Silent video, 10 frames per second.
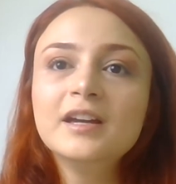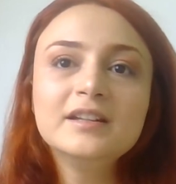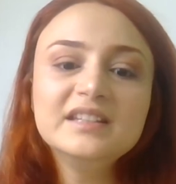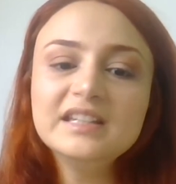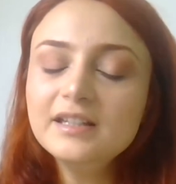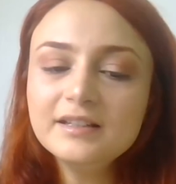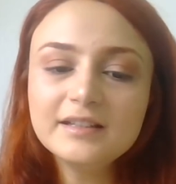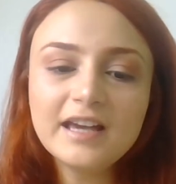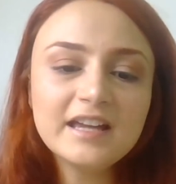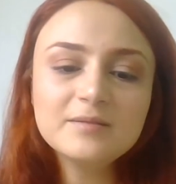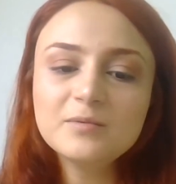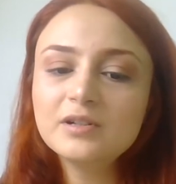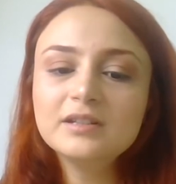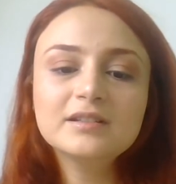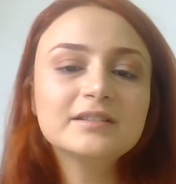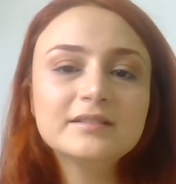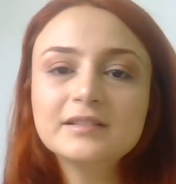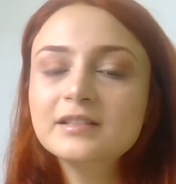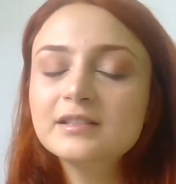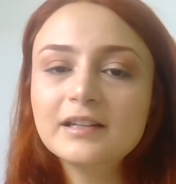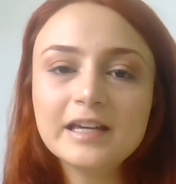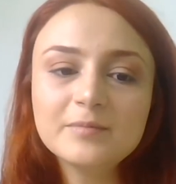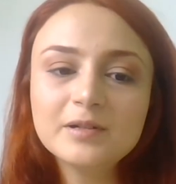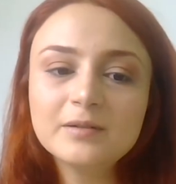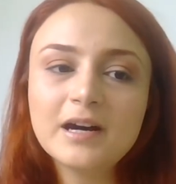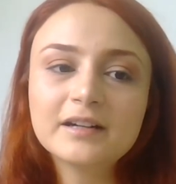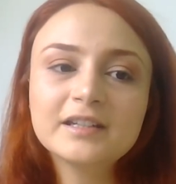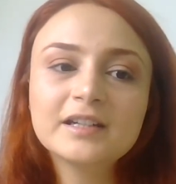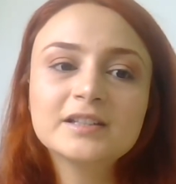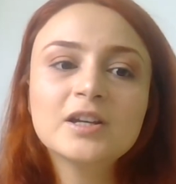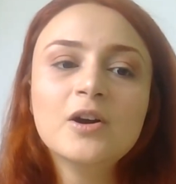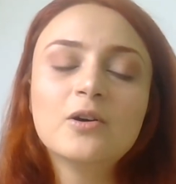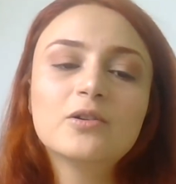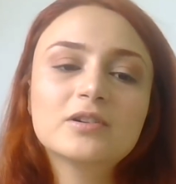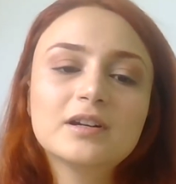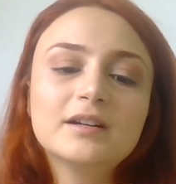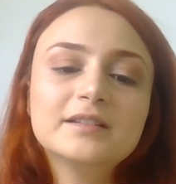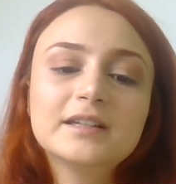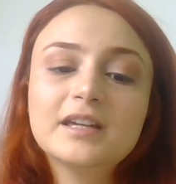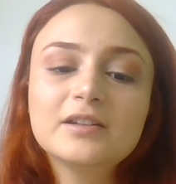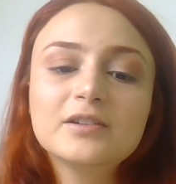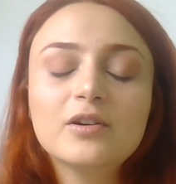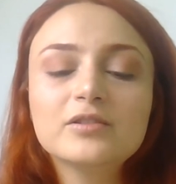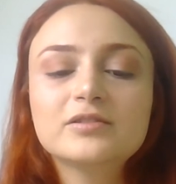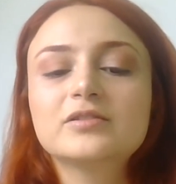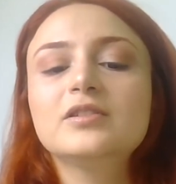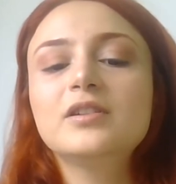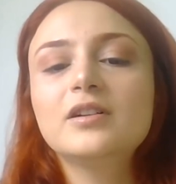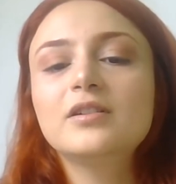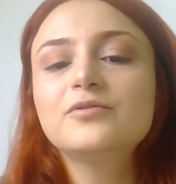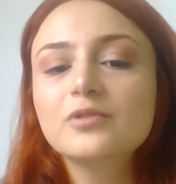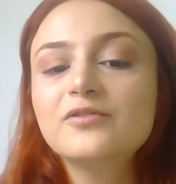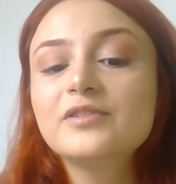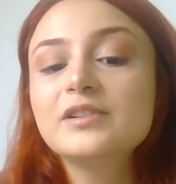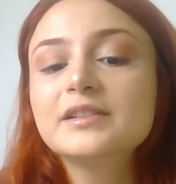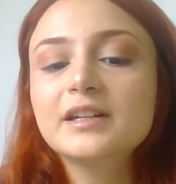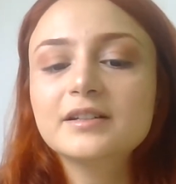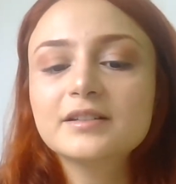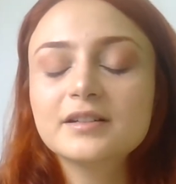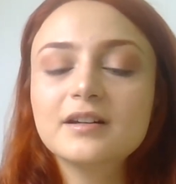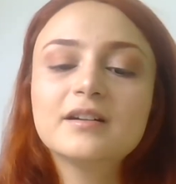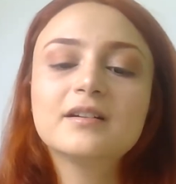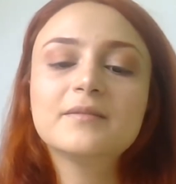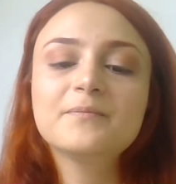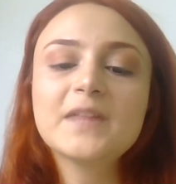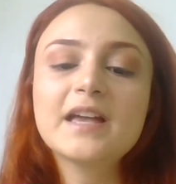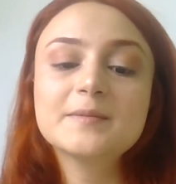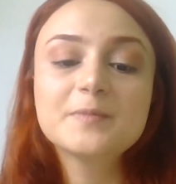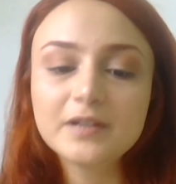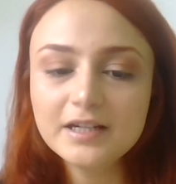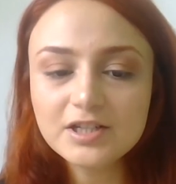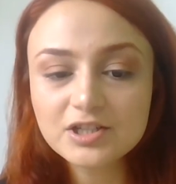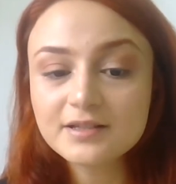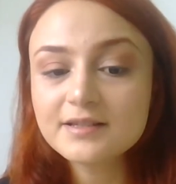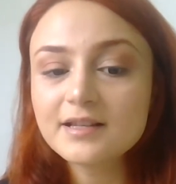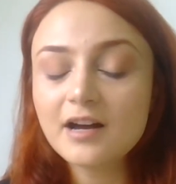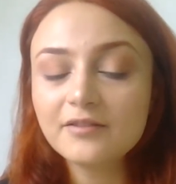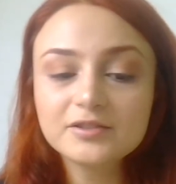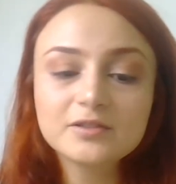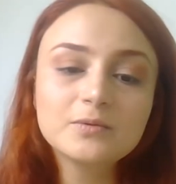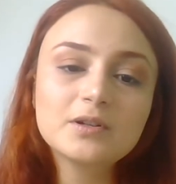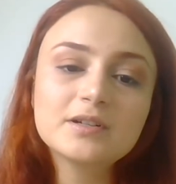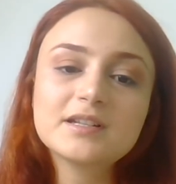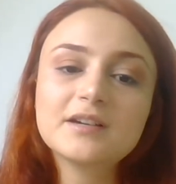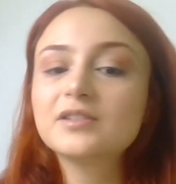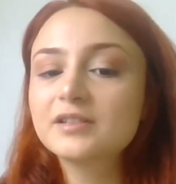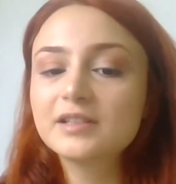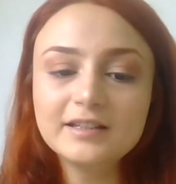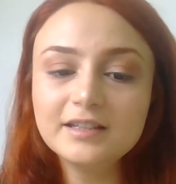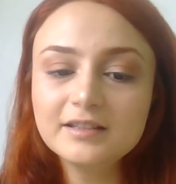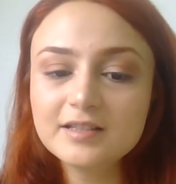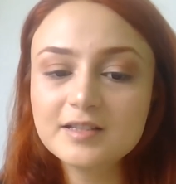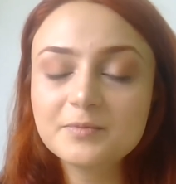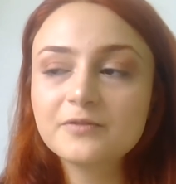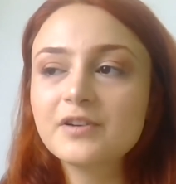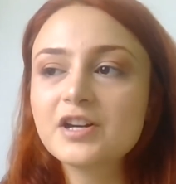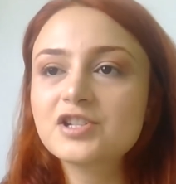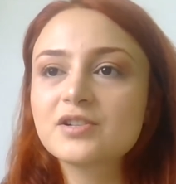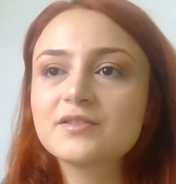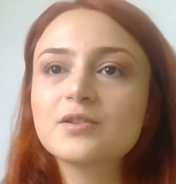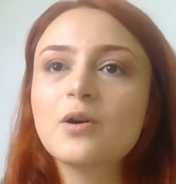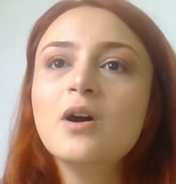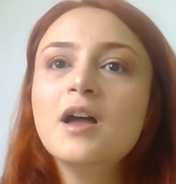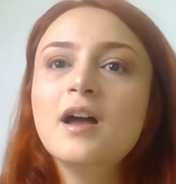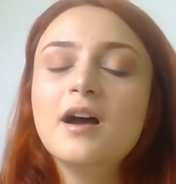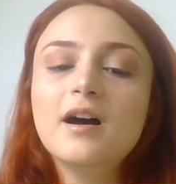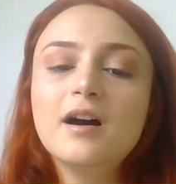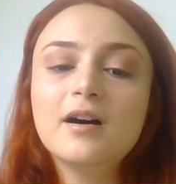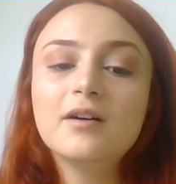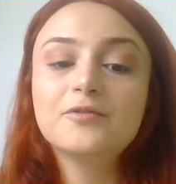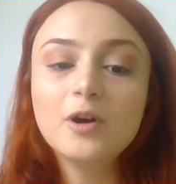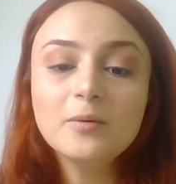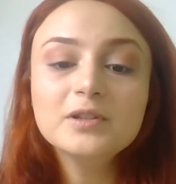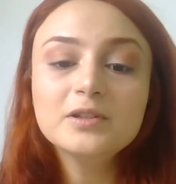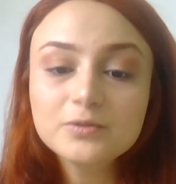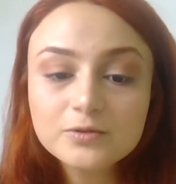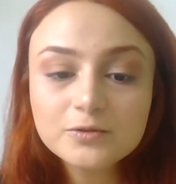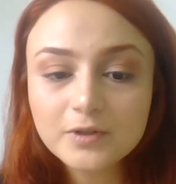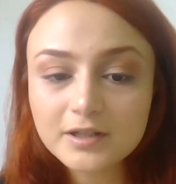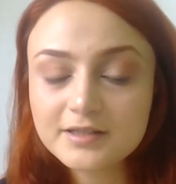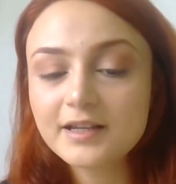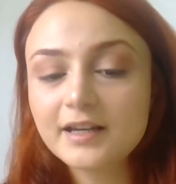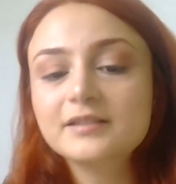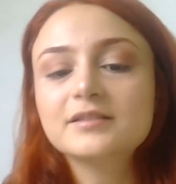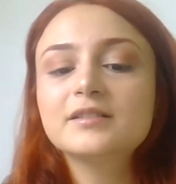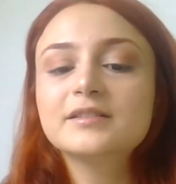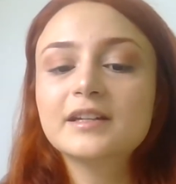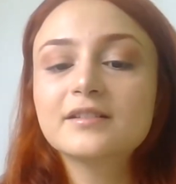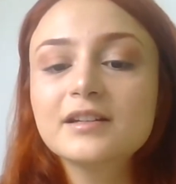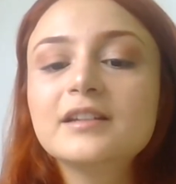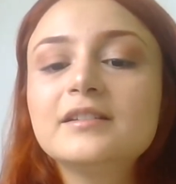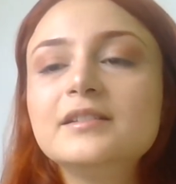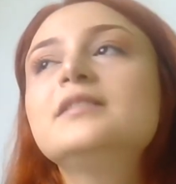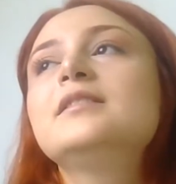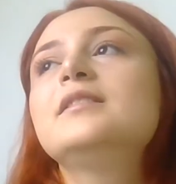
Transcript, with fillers: needed anymore in the in the labor market or uh, they cannot uh, fulfill their uh, aspirations afterwards after getting this profession so uh, from the youth work sector they really need